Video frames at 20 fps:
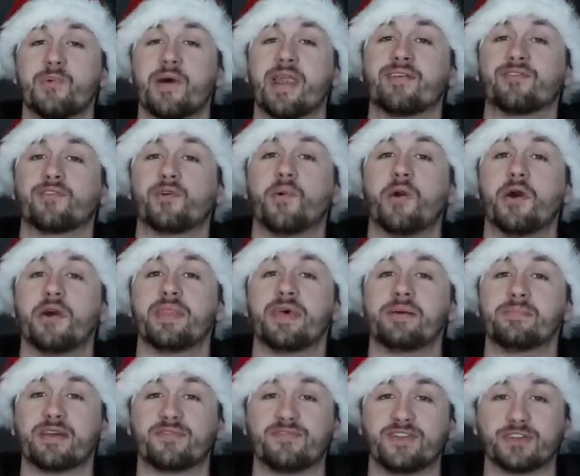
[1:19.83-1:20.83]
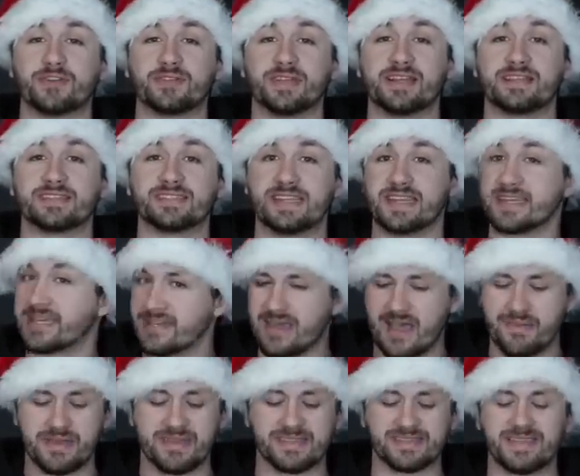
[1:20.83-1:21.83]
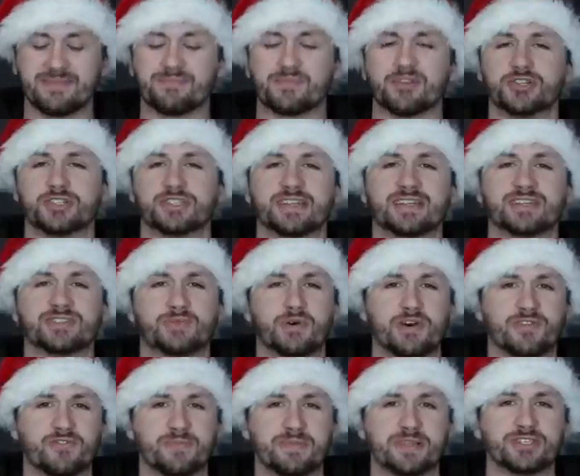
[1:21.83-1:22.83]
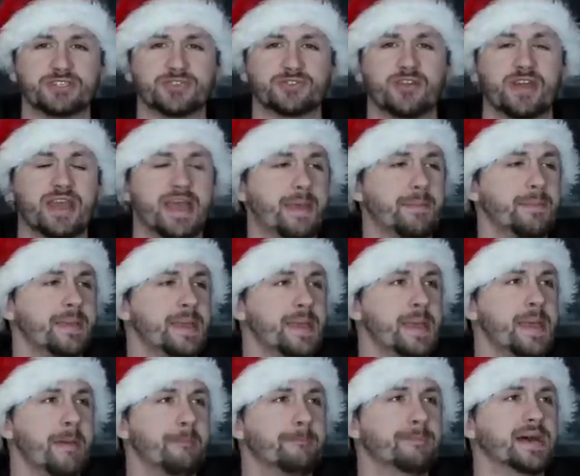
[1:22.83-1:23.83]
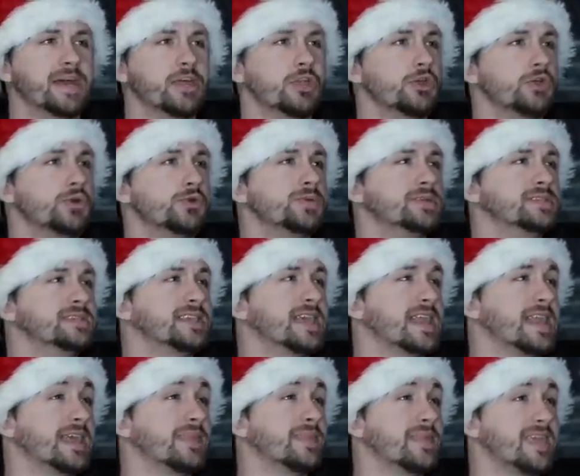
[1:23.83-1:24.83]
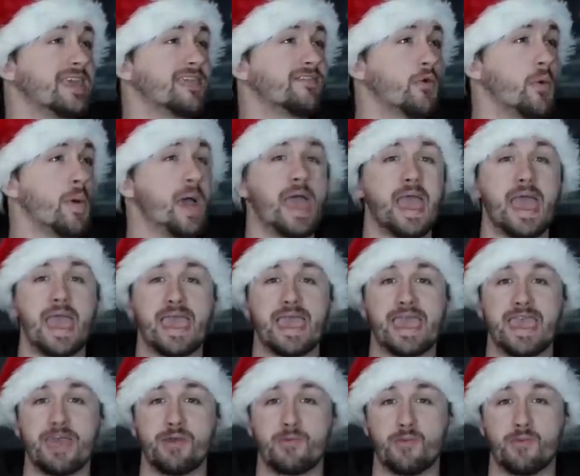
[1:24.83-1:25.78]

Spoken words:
Whatever one that my finger lands on, it cannot be the same person as one from Instagram, but who is getting the giveaway?